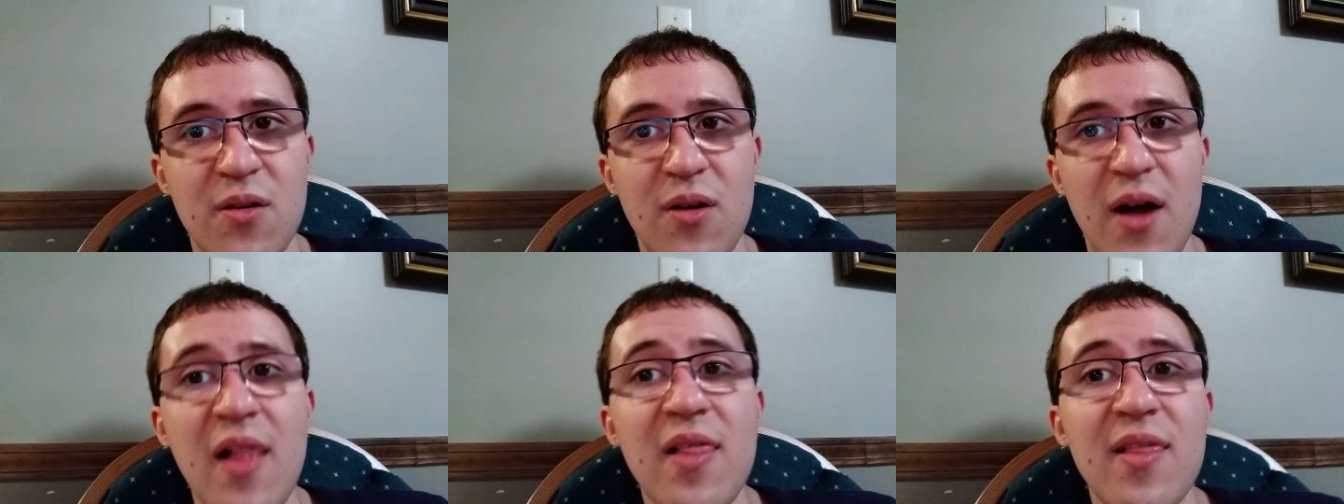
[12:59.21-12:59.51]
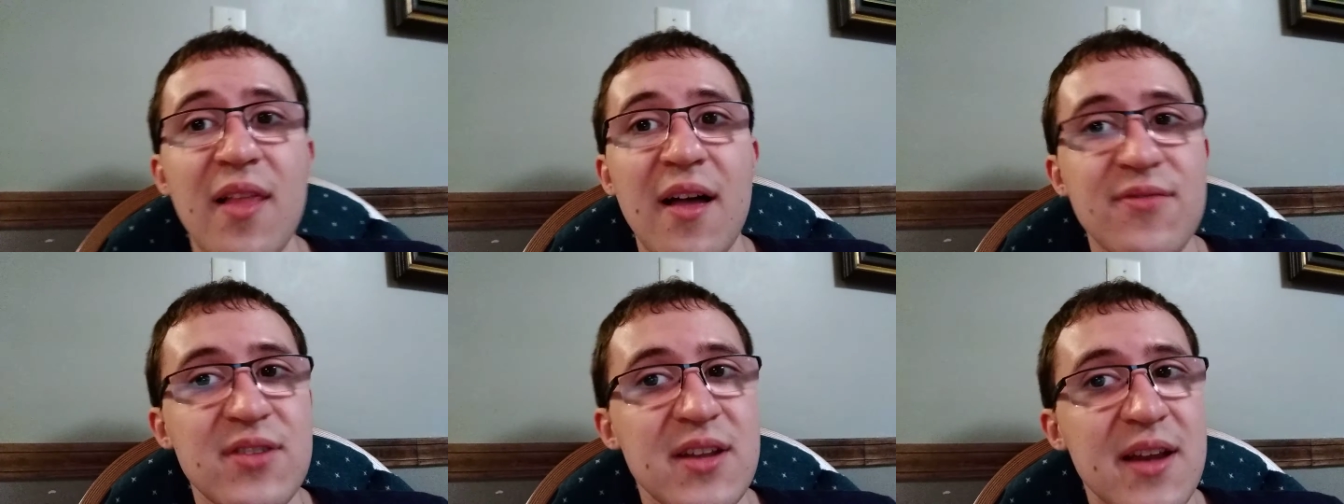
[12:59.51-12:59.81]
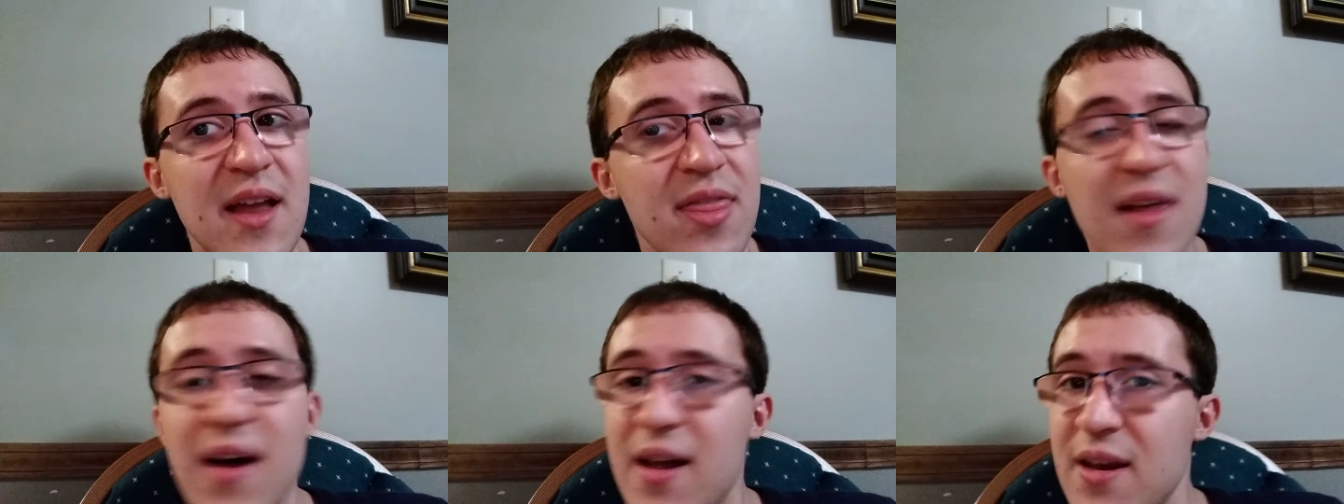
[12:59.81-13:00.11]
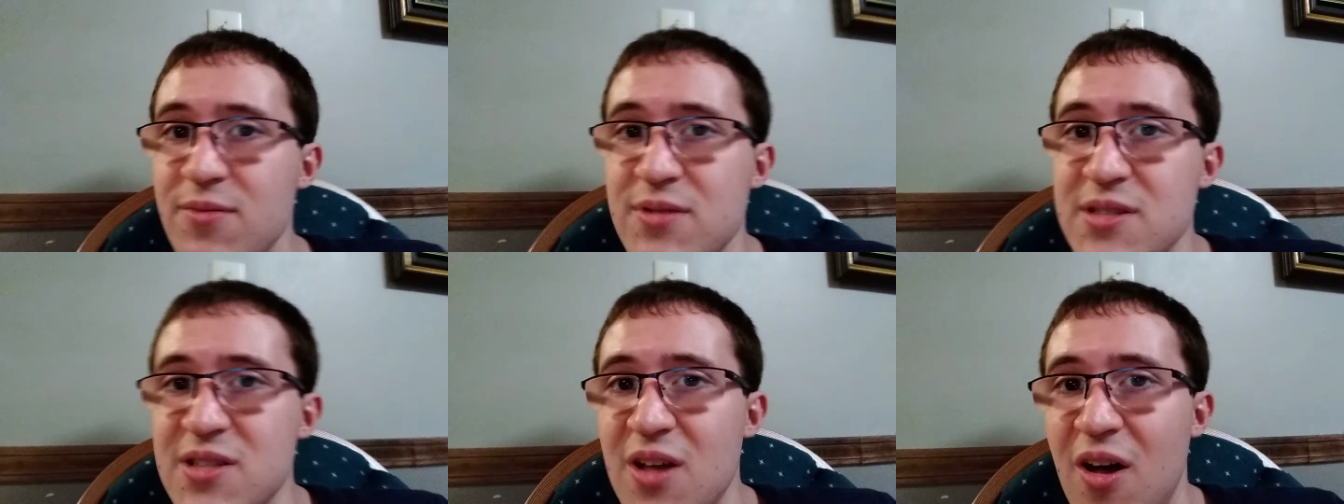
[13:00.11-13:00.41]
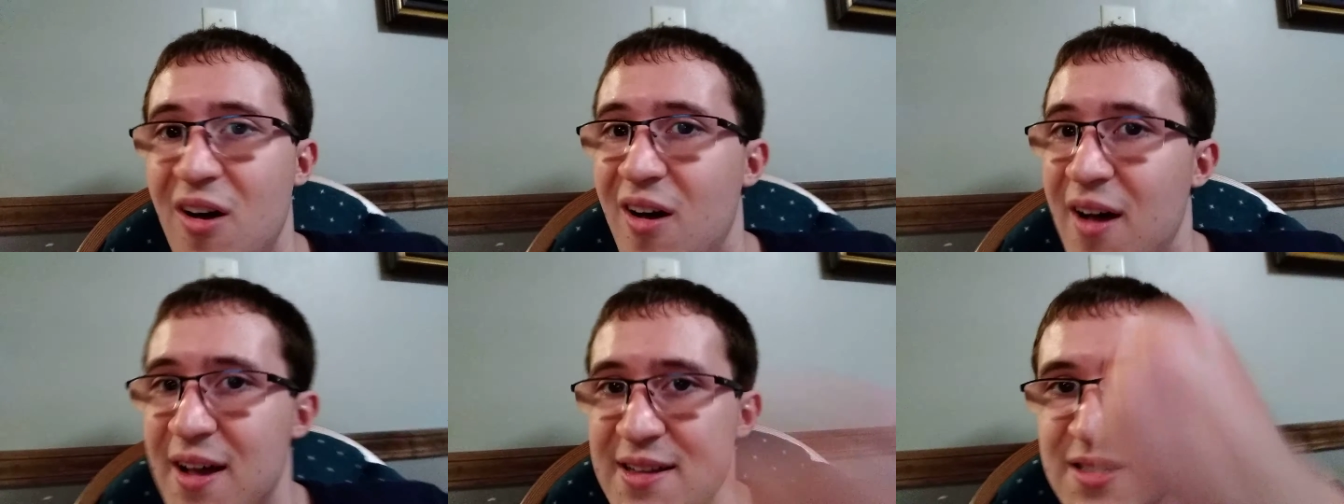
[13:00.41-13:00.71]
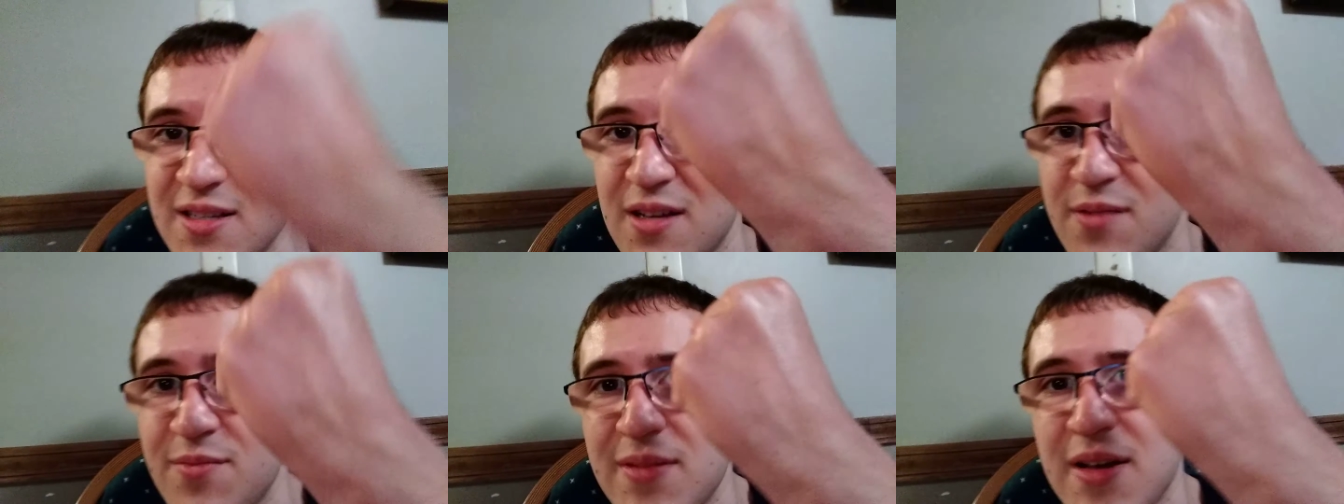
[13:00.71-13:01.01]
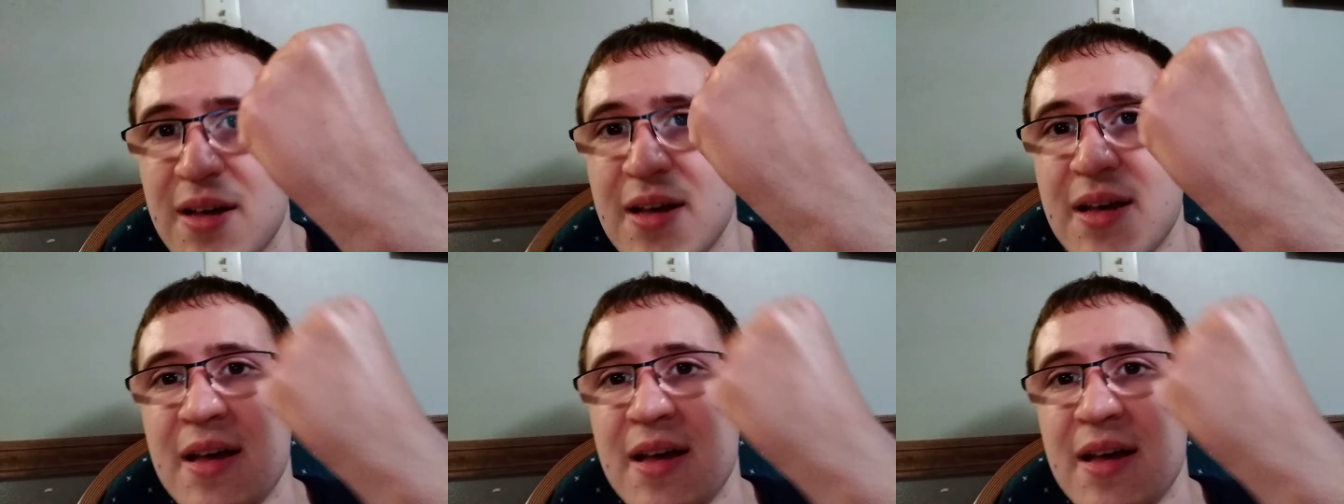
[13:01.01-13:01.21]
I loved it. I thought it was awesome.